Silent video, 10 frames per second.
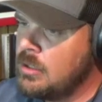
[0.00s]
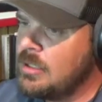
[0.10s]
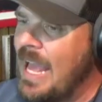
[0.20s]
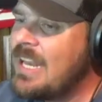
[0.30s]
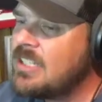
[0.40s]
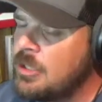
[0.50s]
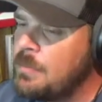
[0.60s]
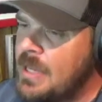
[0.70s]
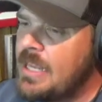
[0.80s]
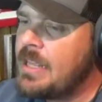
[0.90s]
That is
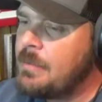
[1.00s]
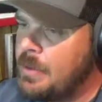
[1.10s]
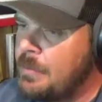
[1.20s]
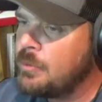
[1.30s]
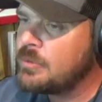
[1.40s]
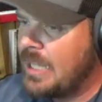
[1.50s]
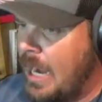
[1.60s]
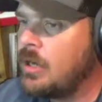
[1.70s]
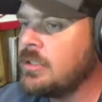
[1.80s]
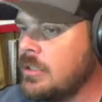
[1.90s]
demeaning people's
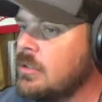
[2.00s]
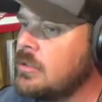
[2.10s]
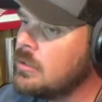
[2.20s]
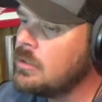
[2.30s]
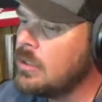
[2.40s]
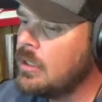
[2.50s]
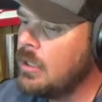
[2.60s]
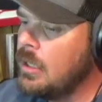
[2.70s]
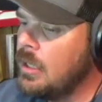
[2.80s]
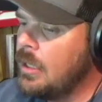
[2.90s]
character.
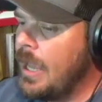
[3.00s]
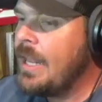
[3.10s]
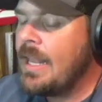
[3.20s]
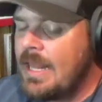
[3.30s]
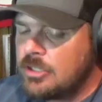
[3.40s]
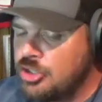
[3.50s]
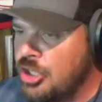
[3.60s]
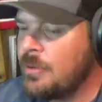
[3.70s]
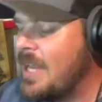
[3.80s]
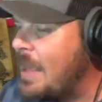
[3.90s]
And ladies and
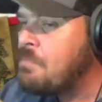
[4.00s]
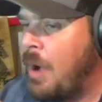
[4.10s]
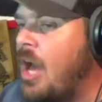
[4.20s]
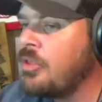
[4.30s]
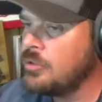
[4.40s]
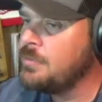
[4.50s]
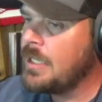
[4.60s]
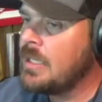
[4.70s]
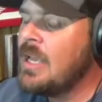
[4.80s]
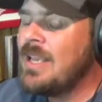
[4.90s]
gentlemen, that bothers
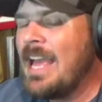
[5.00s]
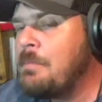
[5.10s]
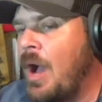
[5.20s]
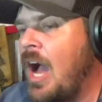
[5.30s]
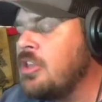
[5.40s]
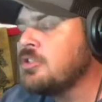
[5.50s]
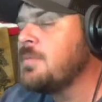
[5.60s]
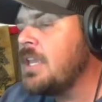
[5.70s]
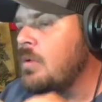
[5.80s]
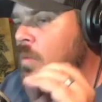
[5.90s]
me. That bothers
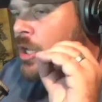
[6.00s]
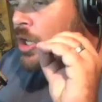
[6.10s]
me when a